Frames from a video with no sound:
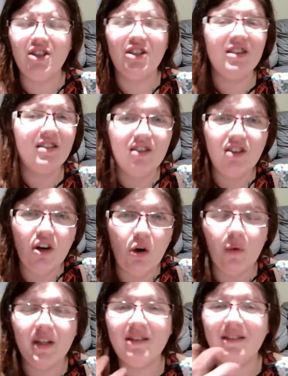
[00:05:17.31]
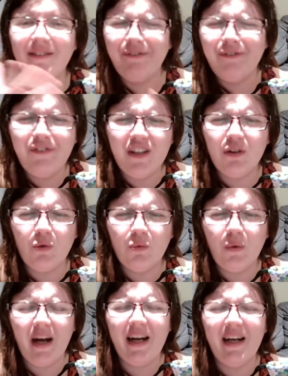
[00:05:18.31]
It doesn't feel
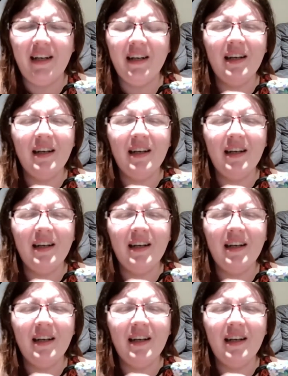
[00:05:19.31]
right.